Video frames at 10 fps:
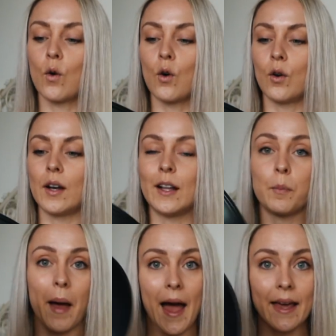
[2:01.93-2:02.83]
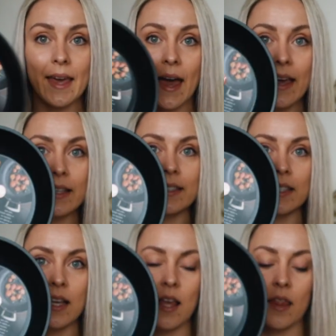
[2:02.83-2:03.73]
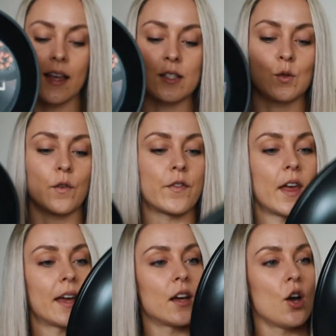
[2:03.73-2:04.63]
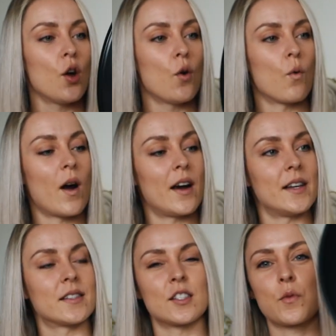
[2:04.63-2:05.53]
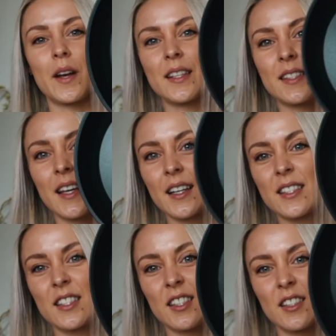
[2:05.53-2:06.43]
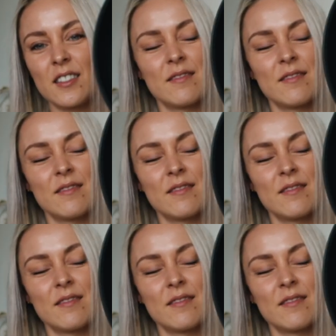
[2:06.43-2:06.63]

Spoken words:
or little pancakes, that sort of thing, whereas the 26